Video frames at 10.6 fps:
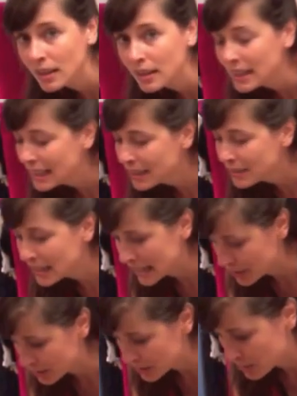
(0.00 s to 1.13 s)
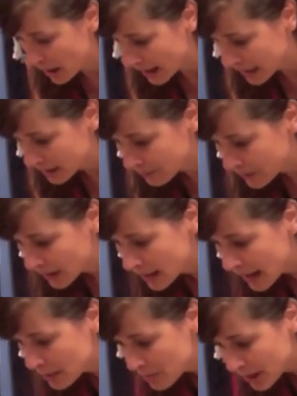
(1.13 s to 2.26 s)
elongate your spine,
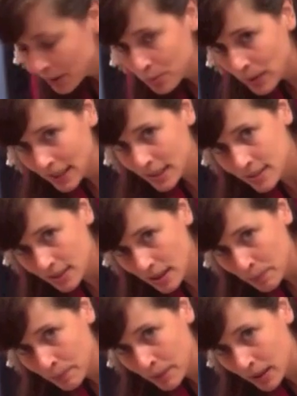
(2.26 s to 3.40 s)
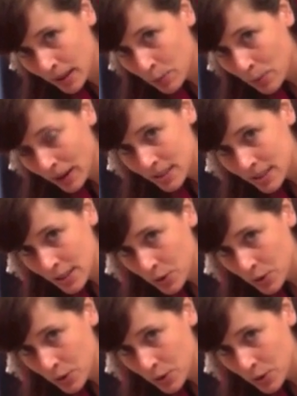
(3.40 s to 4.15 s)
and bring already some awareness in